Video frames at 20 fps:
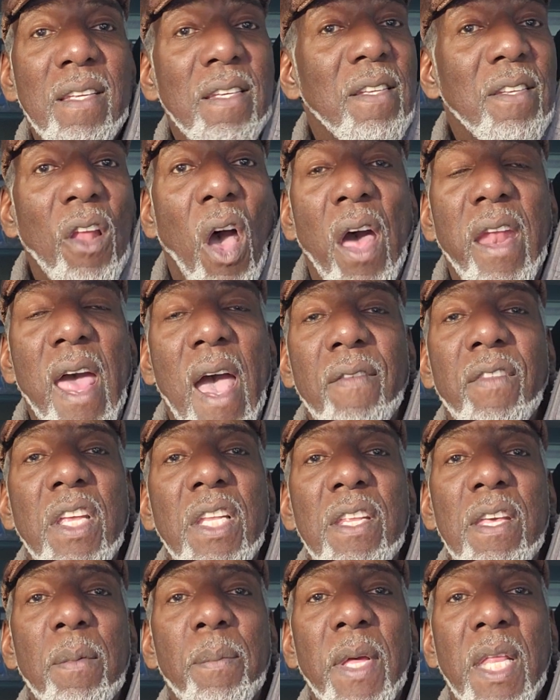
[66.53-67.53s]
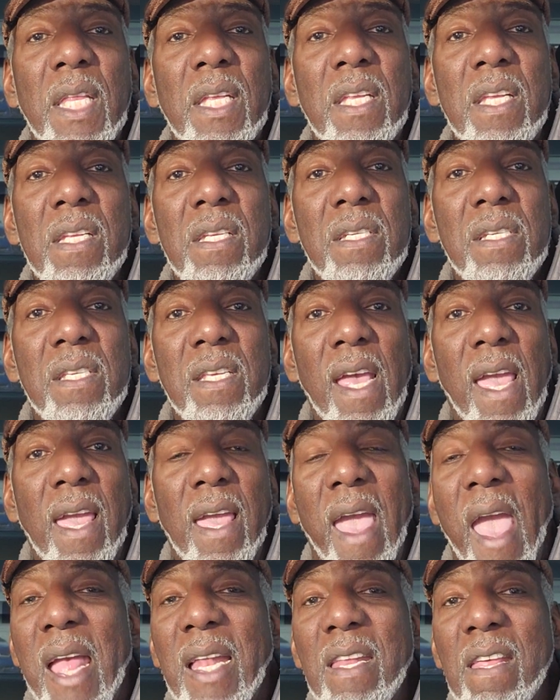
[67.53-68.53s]
Not having the ability to say
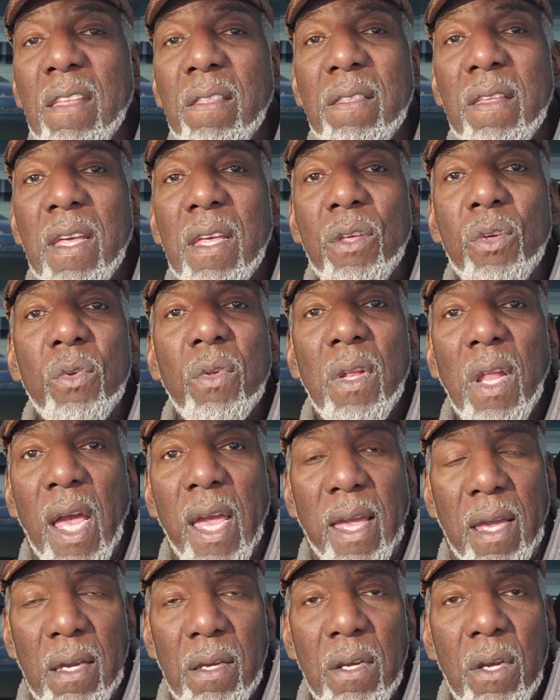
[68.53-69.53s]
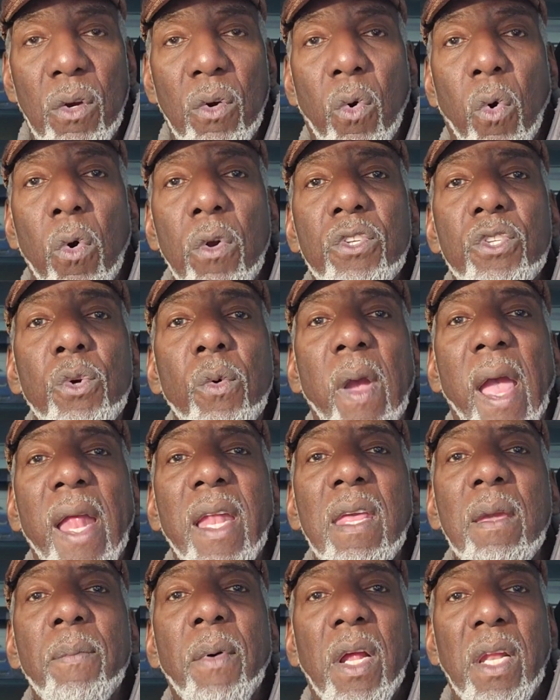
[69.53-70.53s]
anything you'd like or to
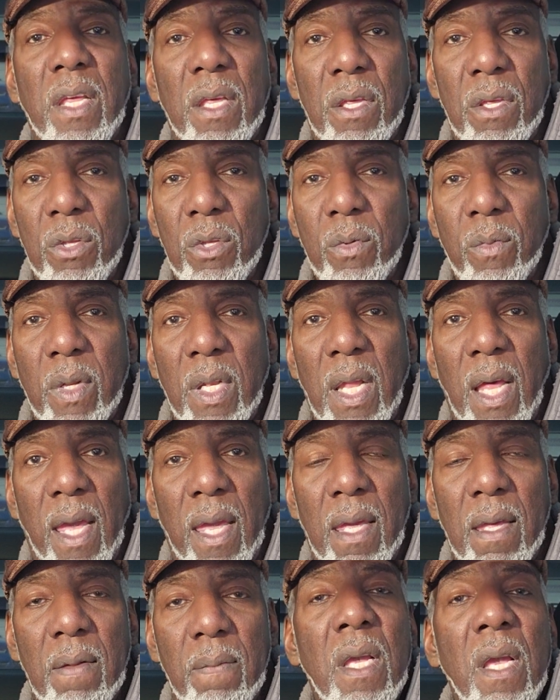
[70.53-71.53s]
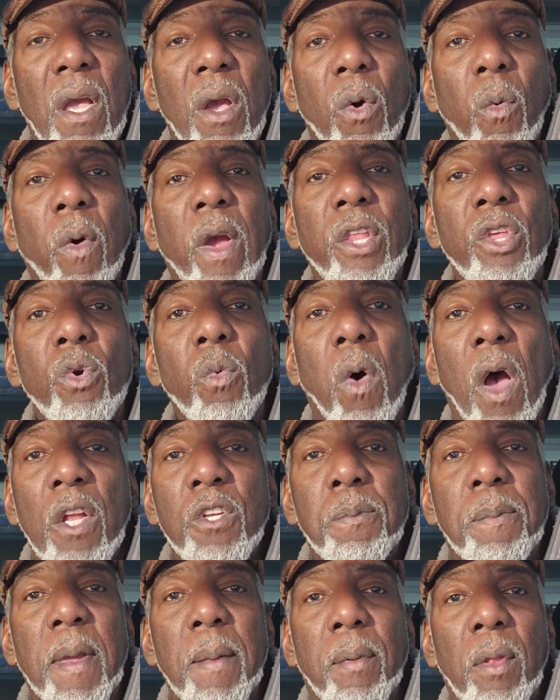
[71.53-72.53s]
anybody you would like. When you
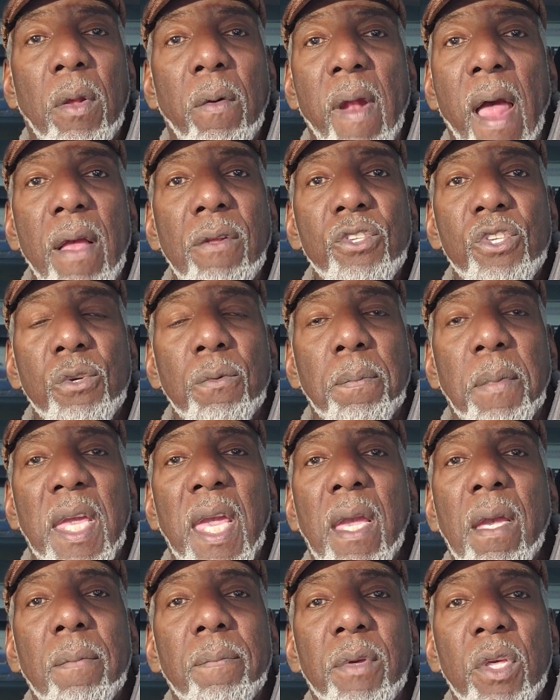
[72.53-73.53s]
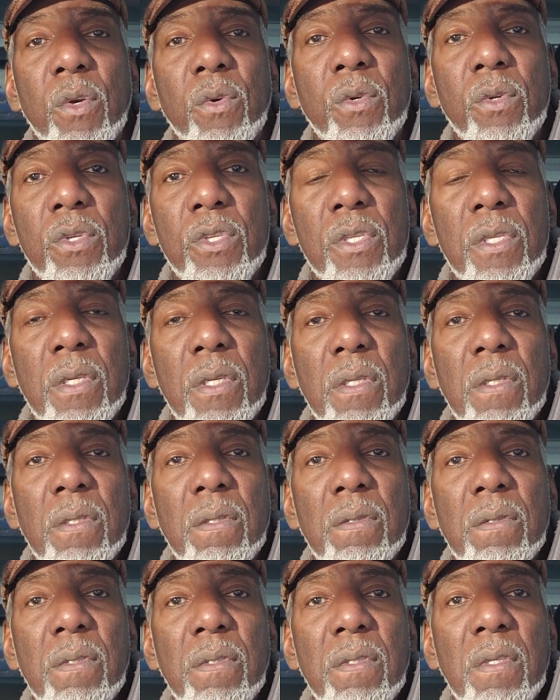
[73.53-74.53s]
watch people around you being abused
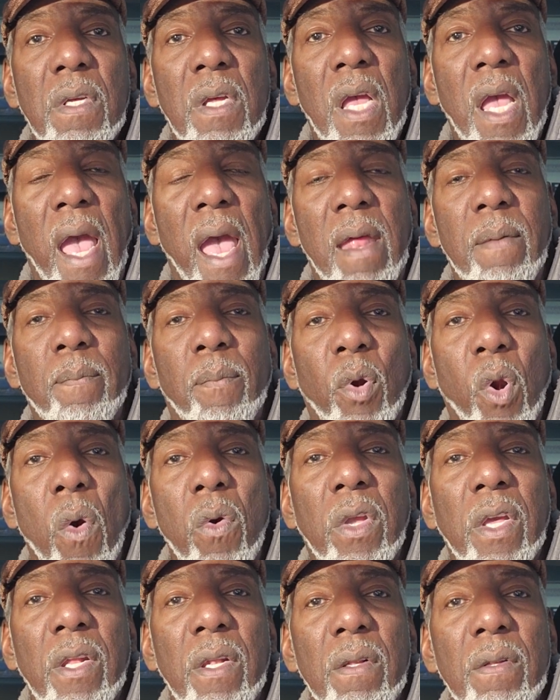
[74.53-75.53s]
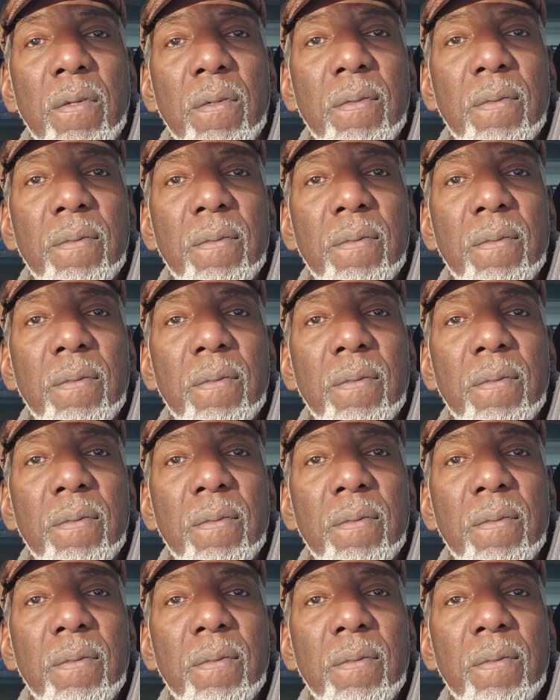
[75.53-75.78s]
and broken